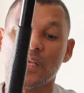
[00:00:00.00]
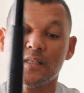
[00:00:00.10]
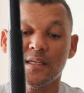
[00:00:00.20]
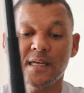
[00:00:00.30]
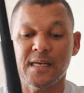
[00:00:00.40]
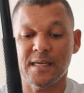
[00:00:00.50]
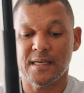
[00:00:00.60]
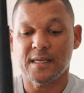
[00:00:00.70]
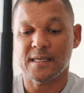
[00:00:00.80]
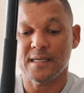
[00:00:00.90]
And then
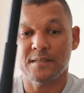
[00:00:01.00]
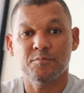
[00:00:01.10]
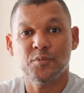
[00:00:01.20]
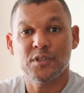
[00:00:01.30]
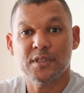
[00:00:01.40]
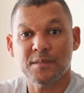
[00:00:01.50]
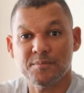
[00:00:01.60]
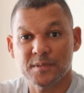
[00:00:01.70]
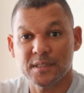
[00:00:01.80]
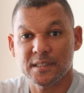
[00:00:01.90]
I can put it
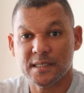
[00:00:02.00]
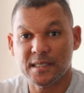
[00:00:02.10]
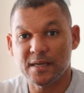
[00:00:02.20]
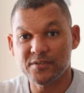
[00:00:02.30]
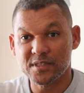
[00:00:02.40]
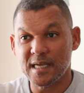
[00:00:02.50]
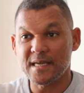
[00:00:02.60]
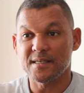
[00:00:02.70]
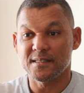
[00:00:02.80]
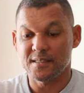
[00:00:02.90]
up and I can have a
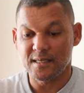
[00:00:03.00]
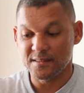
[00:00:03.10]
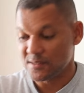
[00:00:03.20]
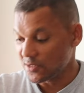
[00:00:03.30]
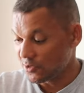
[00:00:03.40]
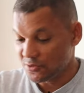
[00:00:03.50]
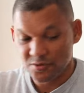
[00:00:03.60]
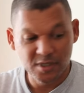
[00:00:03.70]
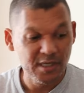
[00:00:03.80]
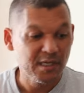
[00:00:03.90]
stand. And
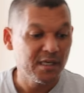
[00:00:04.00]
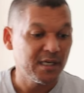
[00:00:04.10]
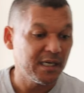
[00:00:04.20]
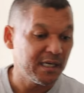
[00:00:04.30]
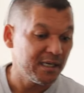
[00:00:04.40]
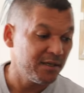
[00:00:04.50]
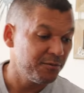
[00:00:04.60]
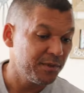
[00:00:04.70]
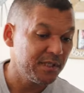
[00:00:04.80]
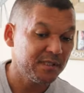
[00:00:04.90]
so
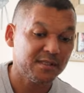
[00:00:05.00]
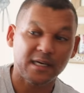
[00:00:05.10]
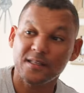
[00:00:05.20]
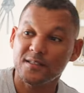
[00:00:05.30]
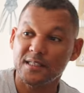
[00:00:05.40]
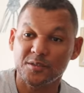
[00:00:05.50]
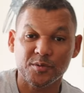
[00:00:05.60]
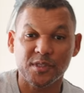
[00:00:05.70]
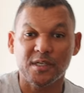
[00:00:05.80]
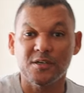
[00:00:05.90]
where's the other
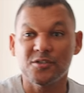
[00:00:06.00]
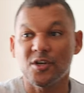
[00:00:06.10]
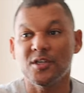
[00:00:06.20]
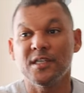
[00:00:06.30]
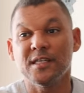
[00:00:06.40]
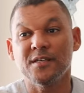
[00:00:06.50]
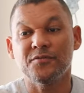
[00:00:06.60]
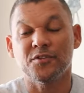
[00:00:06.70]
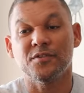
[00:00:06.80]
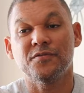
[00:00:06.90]
attachment that goes on here
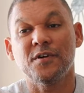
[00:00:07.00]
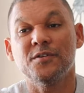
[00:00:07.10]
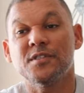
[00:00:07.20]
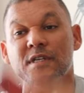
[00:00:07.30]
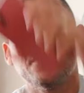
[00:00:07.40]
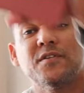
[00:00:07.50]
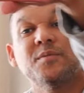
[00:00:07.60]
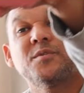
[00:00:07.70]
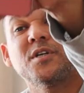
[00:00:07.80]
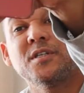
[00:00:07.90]
for the phone itself,
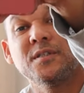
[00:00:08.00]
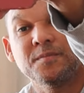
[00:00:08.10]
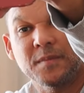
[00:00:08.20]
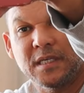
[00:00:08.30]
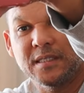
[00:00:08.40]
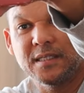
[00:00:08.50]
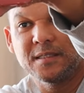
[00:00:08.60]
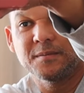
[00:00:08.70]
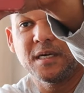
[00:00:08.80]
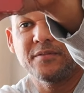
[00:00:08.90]
clips on, and
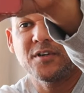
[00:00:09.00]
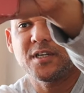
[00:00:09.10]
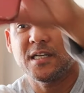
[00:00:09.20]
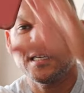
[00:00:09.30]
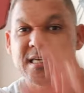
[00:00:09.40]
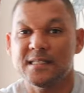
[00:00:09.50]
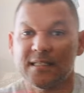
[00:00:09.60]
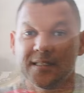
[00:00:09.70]
then I've got it like that.